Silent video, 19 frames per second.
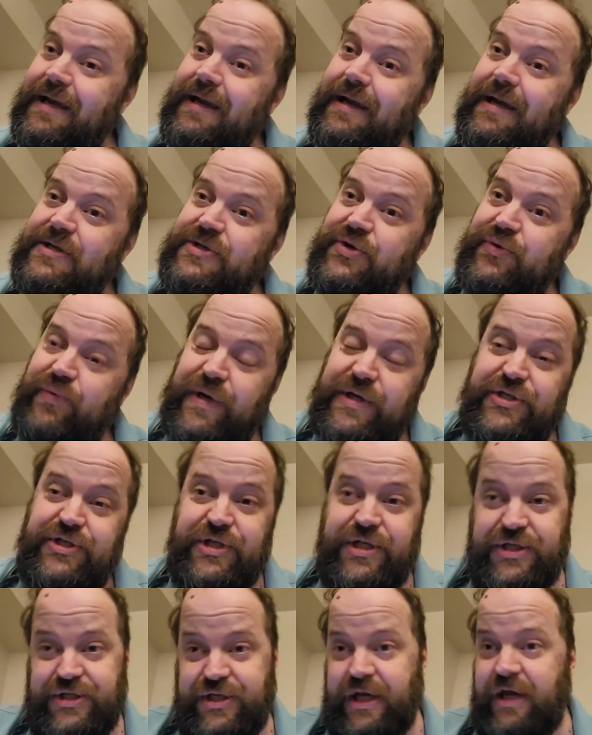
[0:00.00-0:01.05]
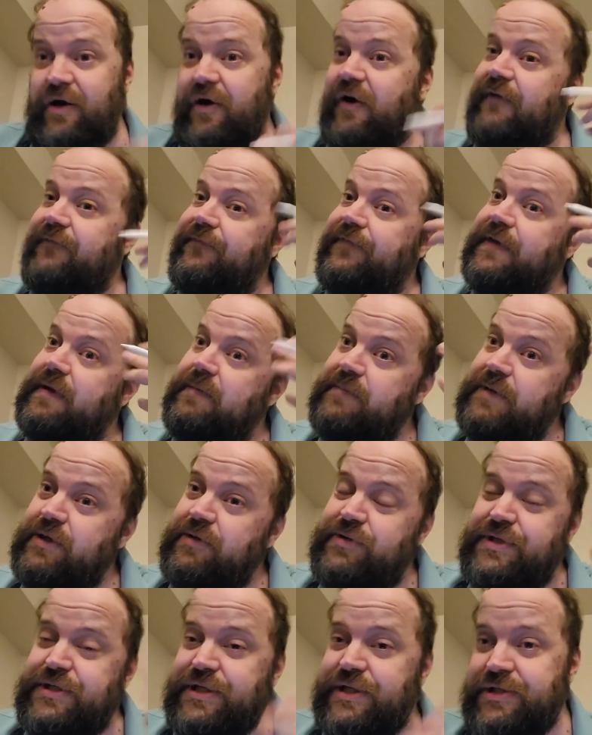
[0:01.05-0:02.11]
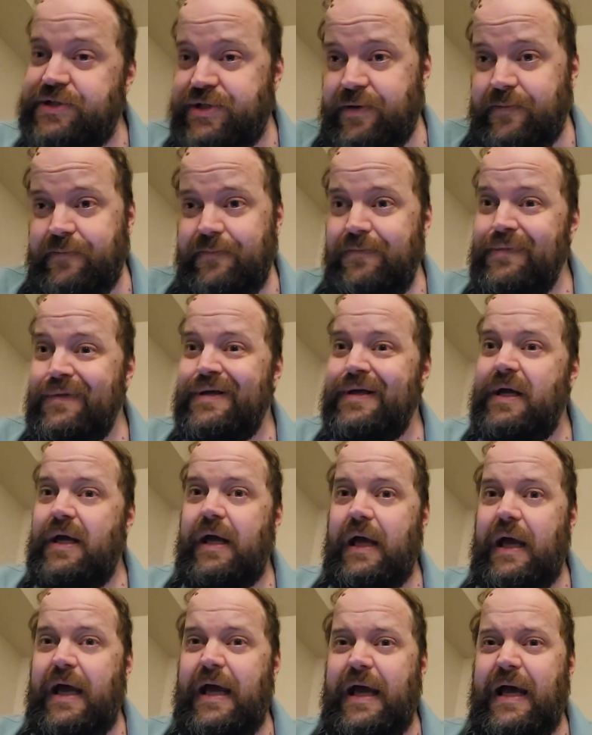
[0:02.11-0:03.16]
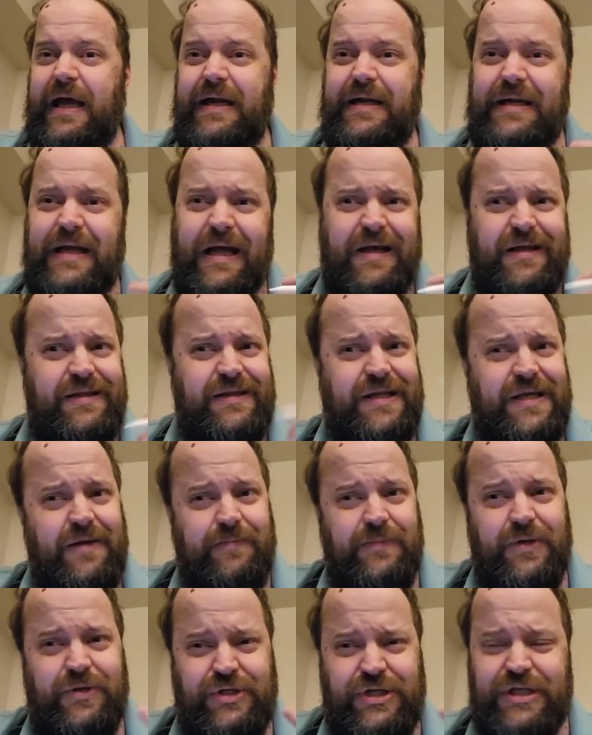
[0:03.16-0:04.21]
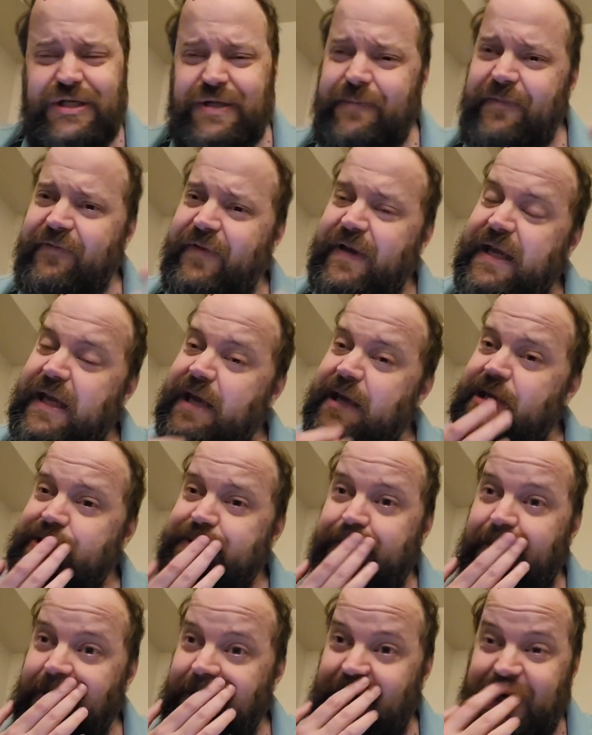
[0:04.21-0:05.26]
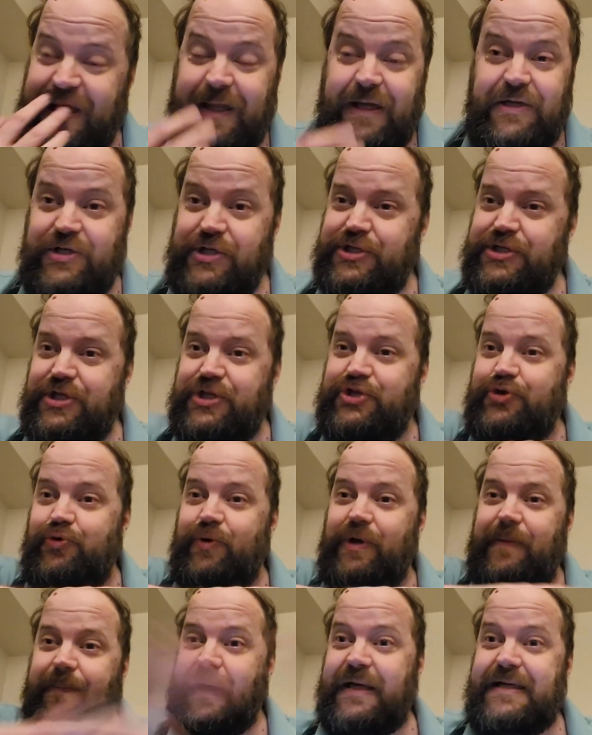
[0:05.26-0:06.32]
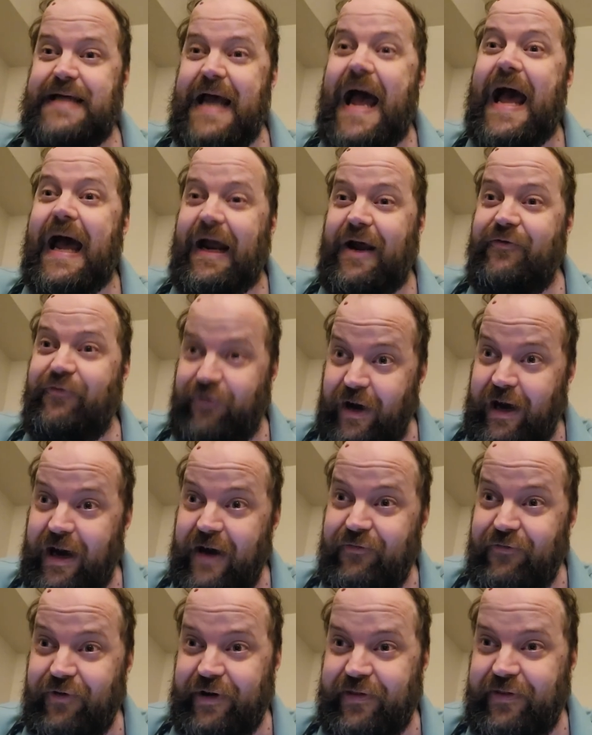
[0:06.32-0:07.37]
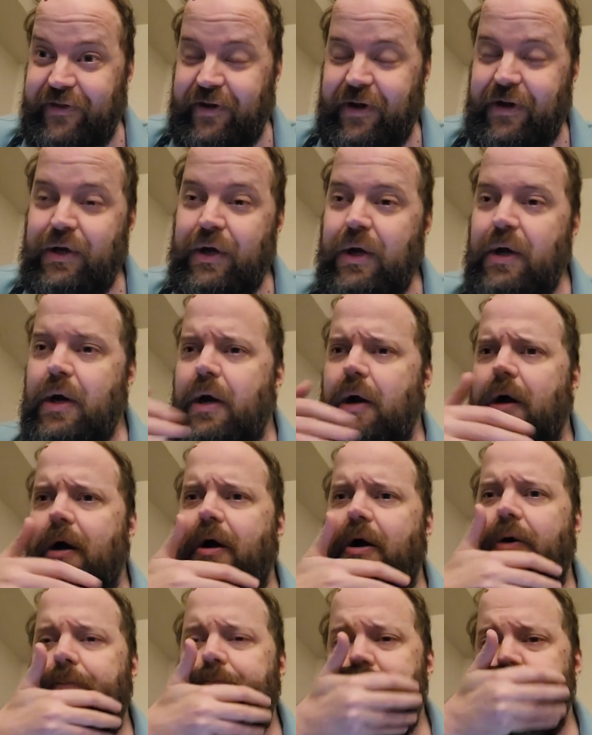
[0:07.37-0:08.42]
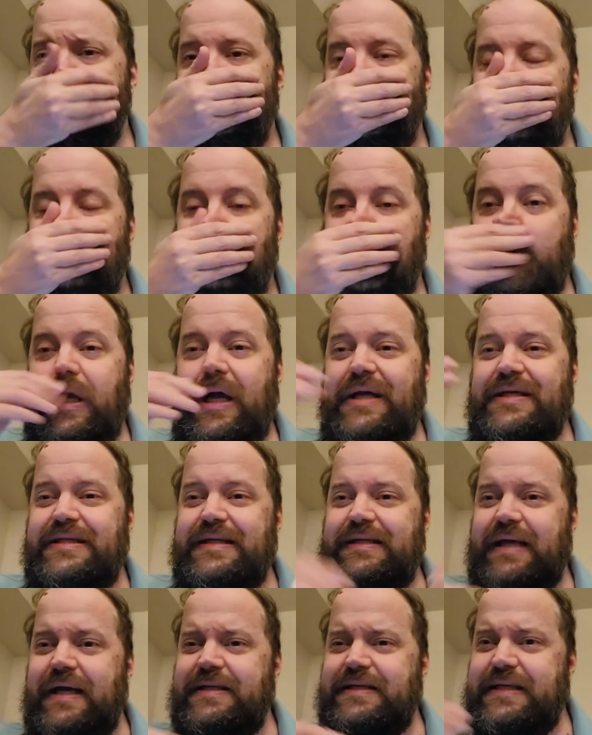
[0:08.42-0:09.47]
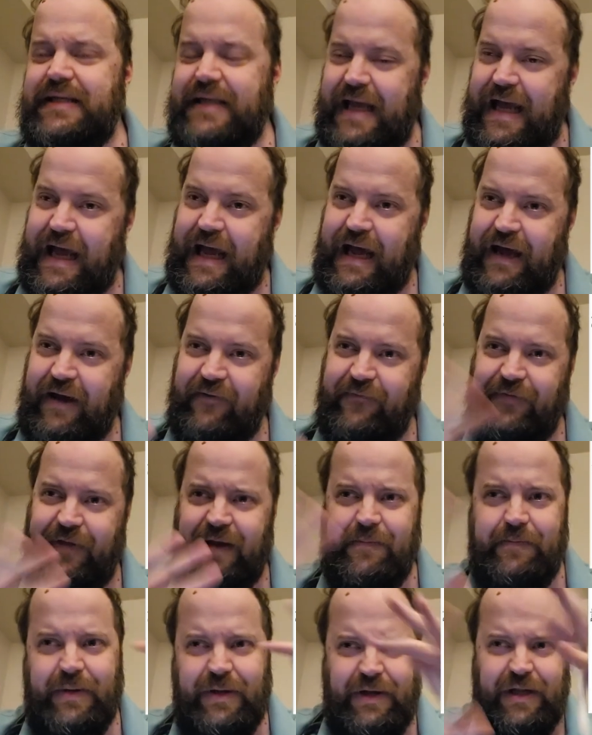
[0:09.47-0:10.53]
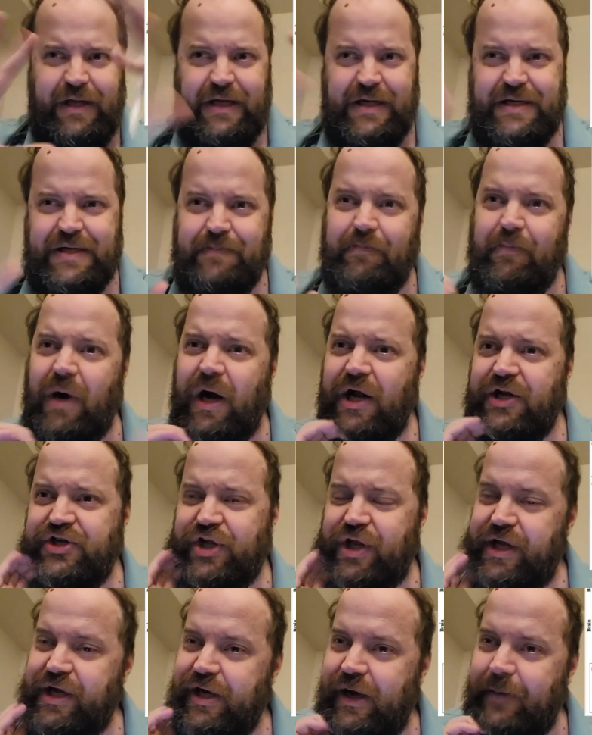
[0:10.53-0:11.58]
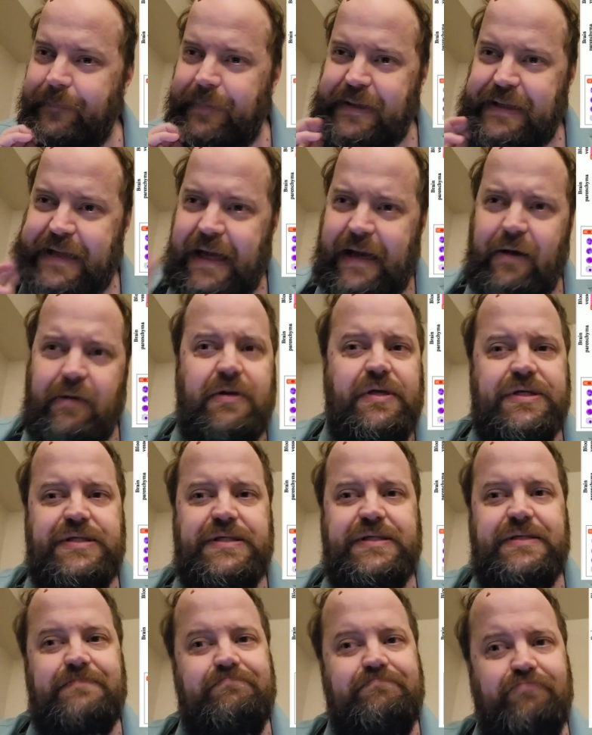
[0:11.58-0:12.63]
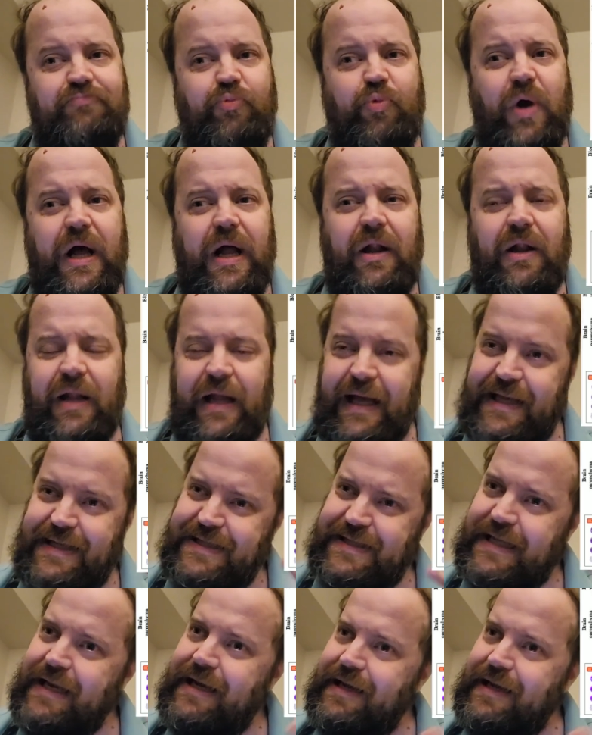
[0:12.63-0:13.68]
is a risk to set off the immune system, and the immune system of a kid is more likely just to scream attack for everything, because it doesn't have the ability to modulate up and down as well as